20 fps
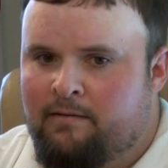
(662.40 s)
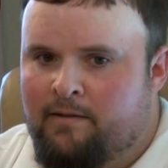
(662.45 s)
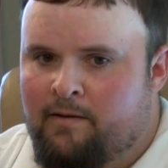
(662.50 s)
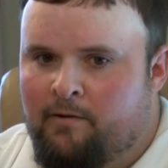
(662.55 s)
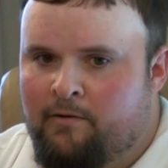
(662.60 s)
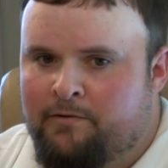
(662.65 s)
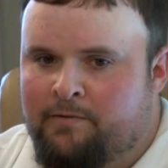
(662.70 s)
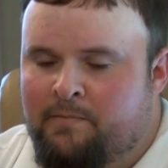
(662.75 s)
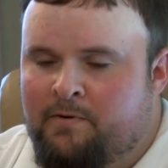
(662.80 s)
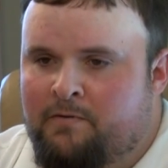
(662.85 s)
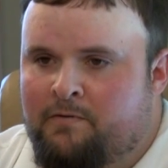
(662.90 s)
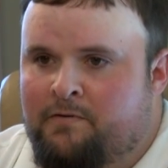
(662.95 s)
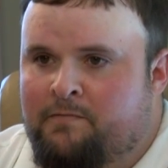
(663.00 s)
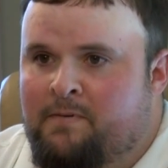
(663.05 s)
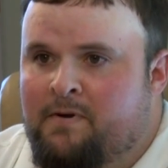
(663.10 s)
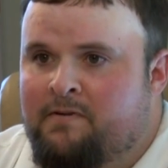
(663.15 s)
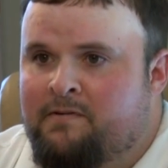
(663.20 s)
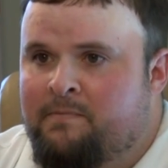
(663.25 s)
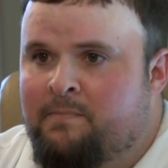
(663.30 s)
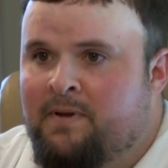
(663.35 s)
the ultimate
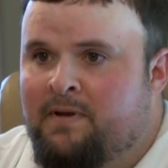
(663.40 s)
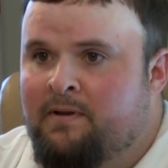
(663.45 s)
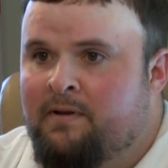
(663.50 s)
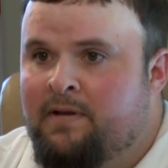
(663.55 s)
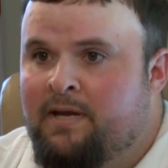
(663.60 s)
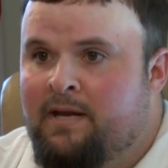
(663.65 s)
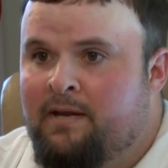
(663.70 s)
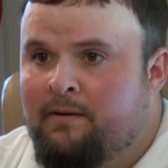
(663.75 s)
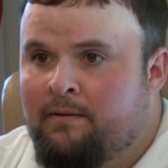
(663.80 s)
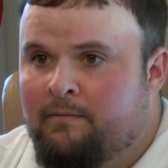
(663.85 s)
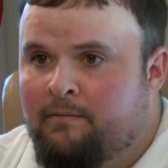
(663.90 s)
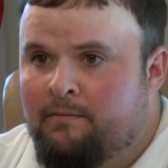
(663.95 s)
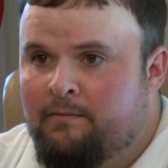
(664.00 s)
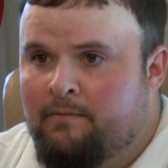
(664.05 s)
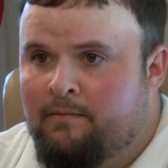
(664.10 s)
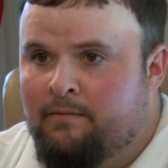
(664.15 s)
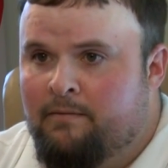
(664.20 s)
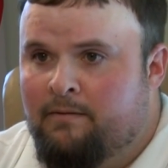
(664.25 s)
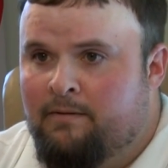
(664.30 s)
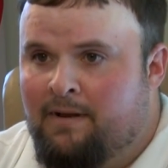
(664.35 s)
responsibility
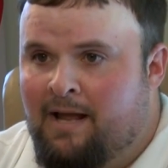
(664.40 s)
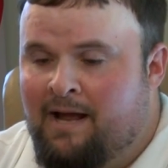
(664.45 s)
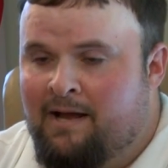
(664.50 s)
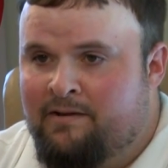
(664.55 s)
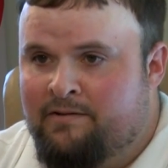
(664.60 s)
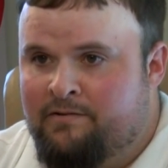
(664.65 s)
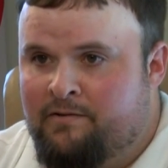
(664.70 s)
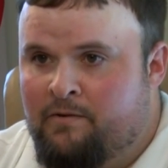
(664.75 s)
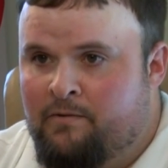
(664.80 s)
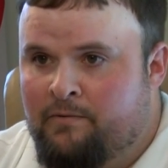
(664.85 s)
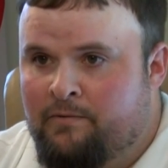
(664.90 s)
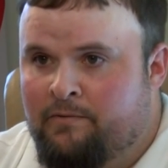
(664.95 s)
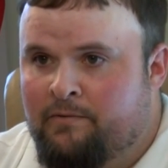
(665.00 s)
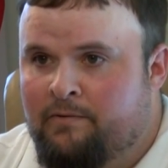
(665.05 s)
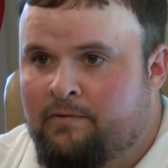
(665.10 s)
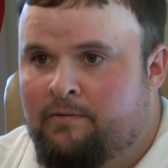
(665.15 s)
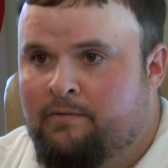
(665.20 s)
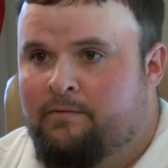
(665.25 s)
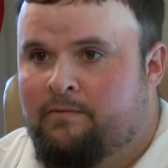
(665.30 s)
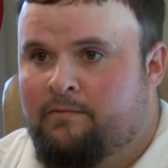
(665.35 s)
lies
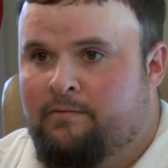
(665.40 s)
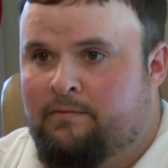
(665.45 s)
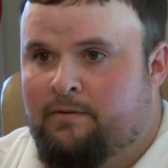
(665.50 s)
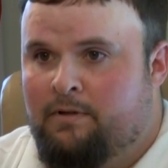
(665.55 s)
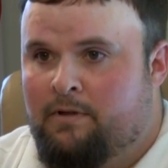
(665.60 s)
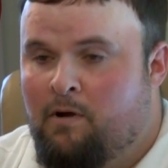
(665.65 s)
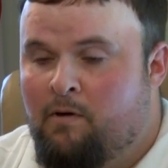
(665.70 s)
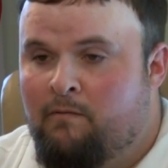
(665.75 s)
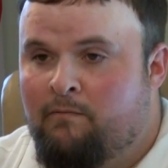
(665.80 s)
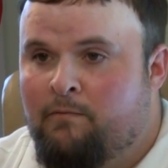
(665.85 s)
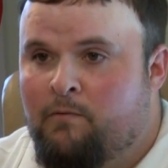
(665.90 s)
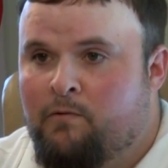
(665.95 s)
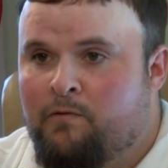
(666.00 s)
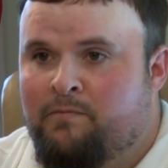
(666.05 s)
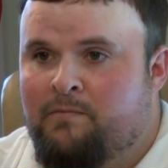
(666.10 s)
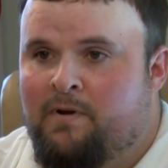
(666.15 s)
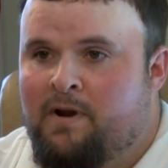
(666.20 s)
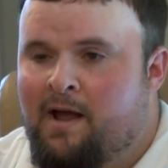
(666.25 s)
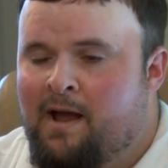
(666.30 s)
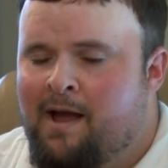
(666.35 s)
on law
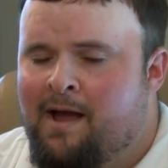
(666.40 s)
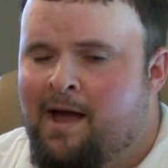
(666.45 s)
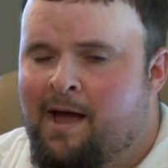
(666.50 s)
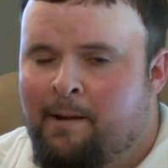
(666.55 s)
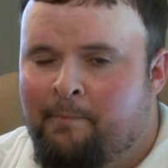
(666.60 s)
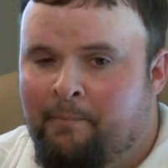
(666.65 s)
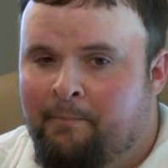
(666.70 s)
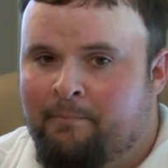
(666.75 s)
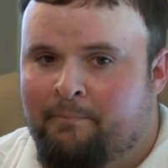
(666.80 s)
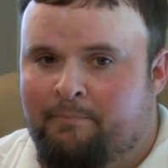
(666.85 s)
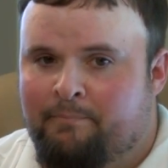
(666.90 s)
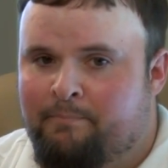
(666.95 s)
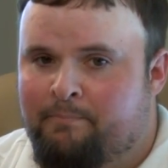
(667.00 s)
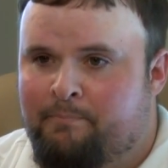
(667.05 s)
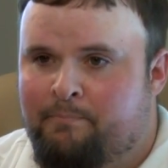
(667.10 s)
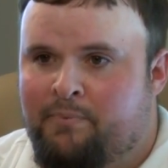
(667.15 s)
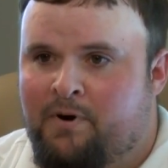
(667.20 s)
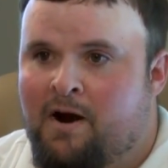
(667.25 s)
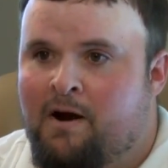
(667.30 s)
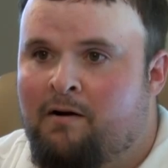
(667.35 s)
enforcement. I'm
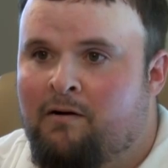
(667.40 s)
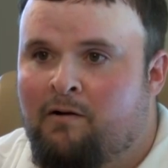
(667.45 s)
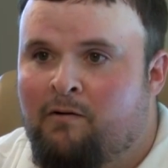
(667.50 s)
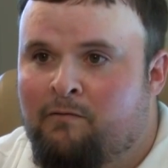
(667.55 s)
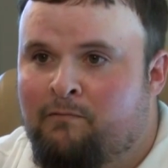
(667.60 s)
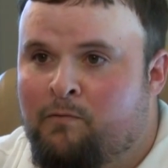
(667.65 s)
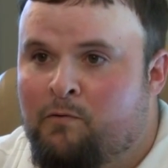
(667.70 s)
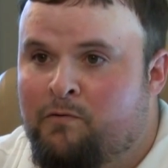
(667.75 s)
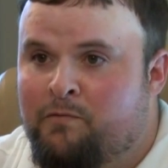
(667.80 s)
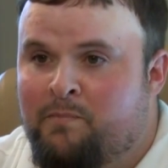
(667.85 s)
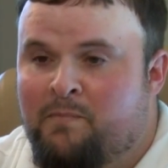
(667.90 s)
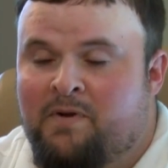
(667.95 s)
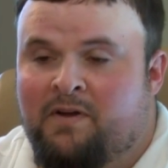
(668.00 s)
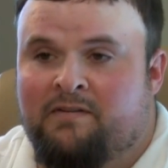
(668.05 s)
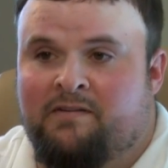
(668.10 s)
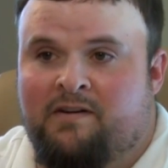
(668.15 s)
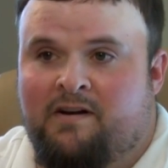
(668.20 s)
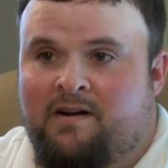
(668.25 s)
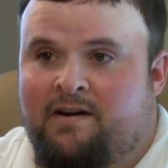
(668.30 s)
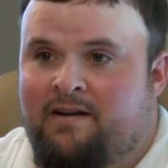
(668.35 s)
prior law enforcement
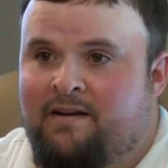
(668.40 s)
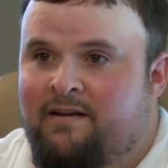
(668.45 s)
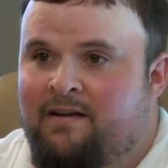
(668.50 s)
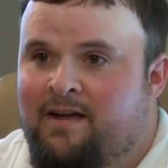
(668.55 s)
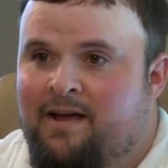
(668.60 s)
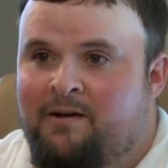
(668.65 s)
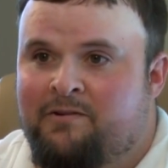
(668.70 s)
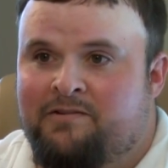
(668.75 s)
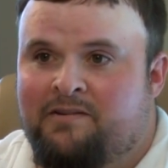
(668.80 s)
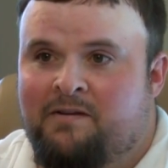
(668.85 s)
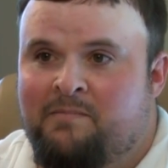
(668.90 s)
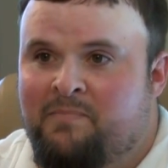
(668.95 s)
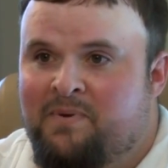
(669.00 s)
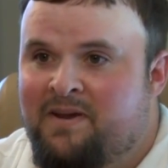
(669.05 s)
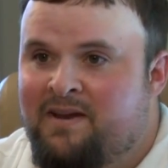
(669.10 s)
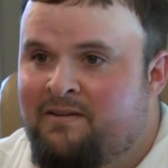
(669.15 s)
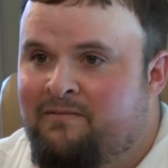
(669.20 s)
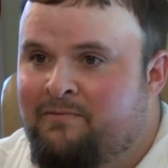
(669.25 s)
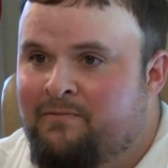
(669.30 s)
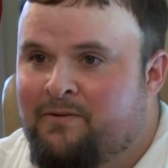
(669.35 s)
military. I was
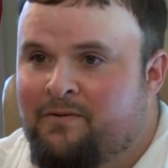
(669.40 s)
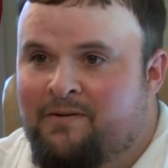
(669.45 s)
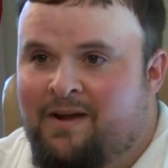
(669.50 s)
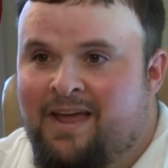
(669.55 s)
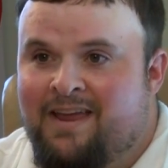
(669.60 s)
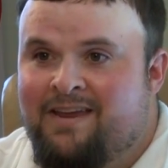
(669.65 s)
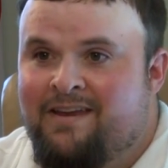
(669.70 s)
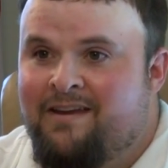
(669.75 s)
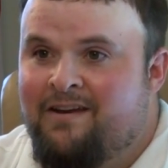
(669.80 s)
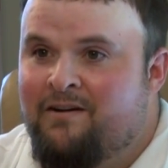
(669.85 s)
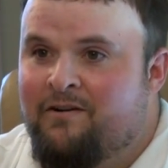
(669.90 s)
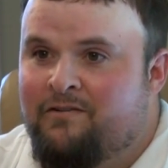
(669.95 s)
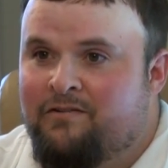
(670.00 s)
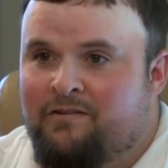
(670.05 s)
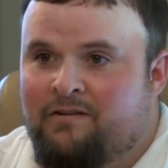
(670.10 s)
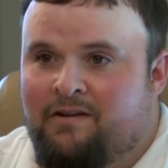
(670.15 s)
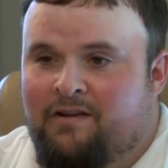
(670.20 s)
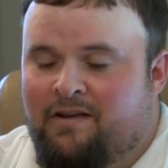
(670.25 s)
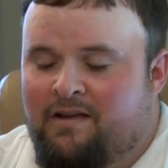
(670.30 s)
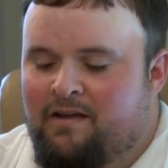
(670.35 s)
MP for 8 years.
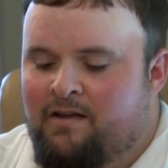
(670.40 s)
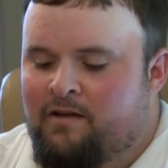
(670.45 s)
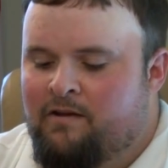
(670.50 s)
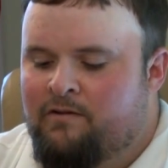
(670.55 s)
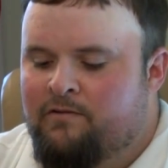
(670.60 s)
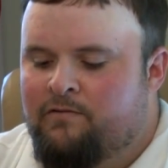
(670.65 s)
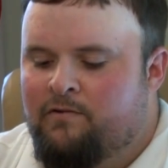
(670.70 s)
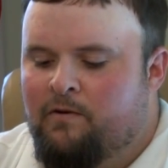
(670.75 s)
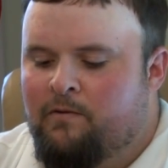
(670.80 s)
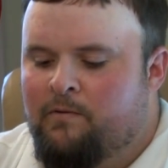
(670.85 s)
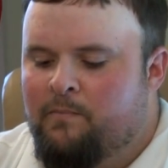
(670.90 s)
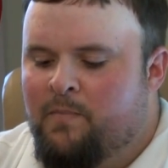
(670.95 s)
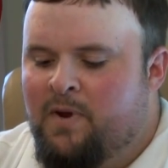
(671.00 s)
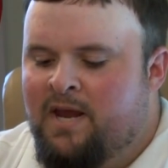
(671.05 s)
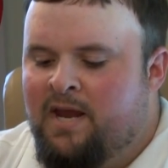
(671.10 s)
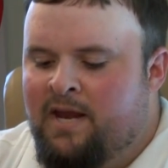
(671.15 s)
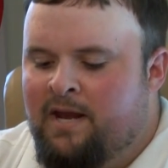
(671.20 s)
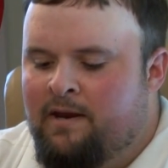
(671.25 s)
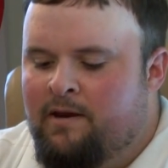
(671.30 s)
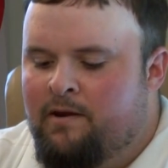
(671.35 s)
So to
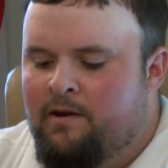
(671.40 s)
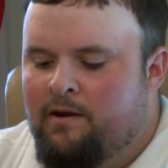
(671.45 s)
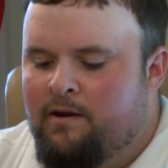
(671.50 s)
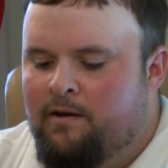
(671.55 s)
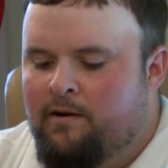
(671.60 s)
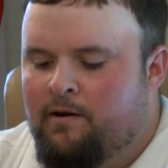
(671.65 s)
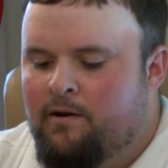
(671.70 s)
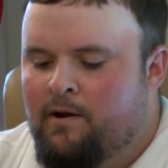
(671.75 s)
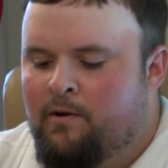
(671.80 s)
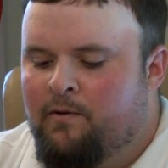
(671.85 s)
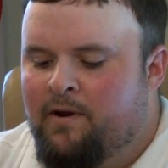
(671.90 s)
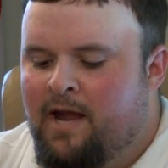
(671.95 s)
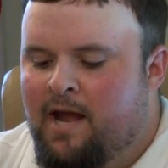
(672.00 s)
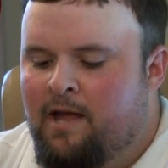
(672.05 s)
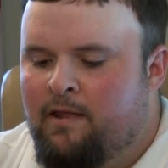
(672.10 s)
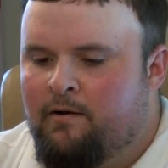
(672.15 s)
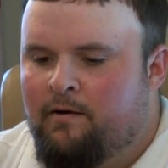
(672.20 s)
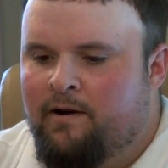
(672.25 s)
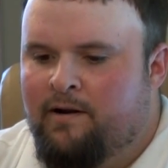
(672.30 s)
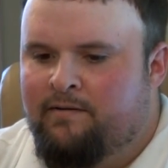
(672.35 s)
me, you know,
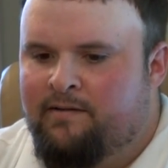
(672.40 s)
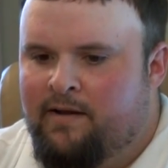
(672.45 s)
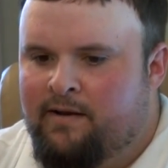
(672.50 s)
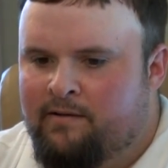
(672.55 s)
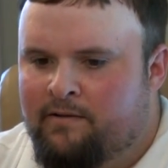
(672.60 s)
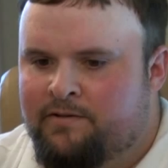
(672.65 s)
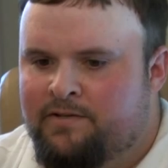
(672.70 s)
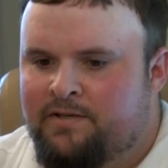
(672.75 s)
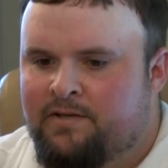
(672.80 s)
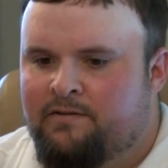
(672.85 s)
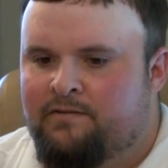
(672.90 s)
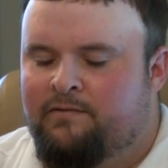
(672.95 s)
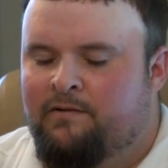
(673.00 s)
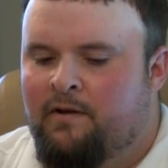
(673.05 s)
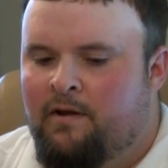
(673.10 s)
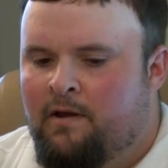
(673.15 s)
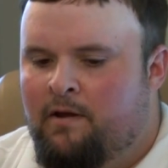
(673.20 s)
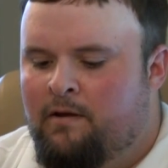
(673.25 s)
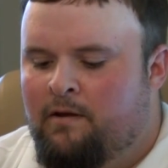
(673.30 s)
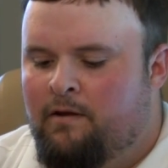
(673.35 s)
gathering intelligence
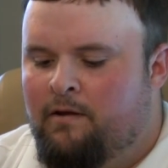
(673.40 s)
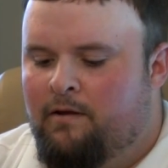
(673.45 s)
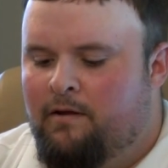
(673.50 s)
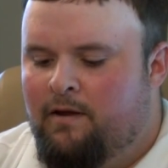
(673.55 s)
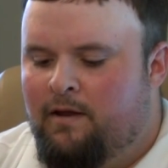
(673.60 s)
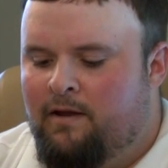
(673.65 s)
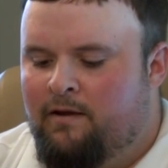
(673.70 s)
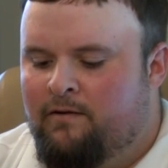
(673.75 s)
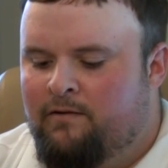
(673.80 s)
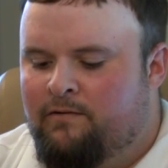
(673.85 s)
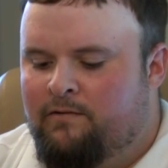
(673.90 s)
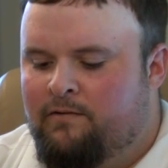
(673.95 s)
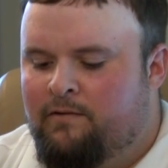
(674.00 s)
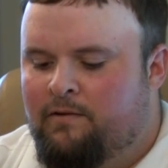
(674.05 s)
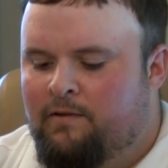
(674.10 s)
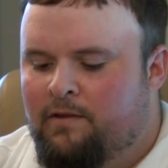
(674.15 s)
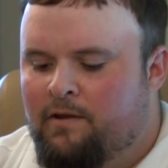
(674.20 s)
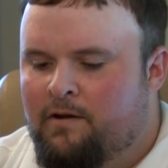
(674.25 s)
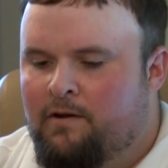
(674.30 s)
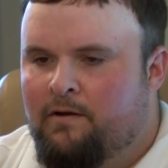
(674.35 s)
is
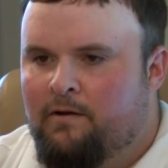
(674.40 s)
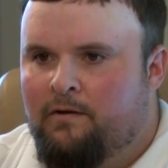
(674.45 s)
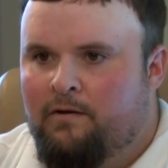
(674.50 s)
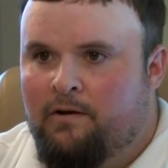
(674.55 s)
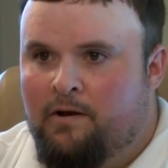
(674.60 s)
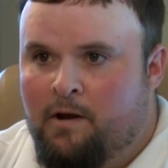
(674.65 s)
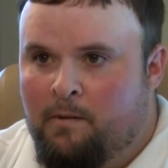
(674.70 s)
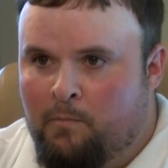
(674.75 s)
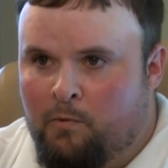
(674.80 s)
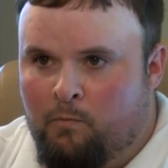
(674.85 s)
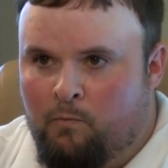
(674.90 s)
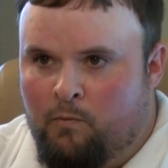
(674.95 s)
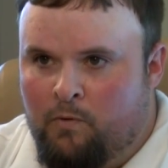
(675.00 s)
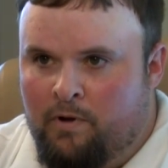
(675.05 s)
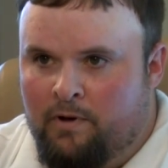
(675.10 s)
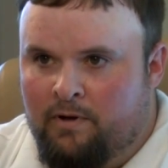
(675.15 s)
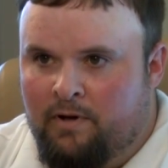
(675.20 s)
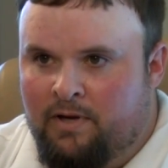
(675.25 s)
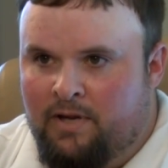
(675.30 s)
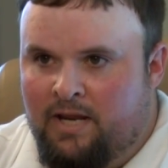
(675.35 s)
the number
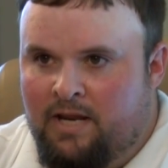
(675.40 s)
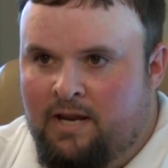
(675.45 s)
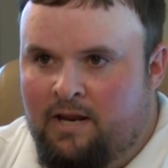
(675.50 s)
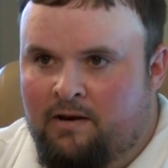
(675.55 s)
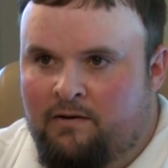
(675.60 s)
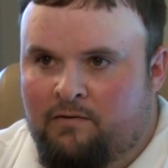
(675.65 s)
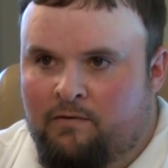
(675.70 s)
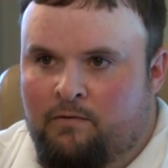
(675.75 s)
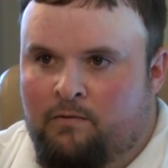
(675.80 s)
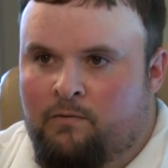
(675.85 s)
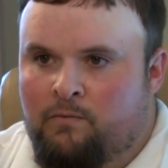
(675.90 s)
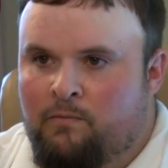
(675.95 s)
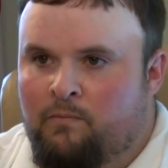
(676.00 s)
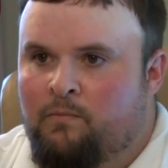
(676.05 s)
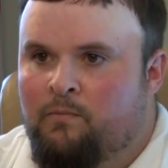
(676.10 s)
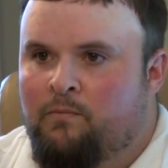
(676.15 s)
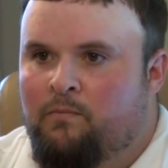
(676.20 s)
one key to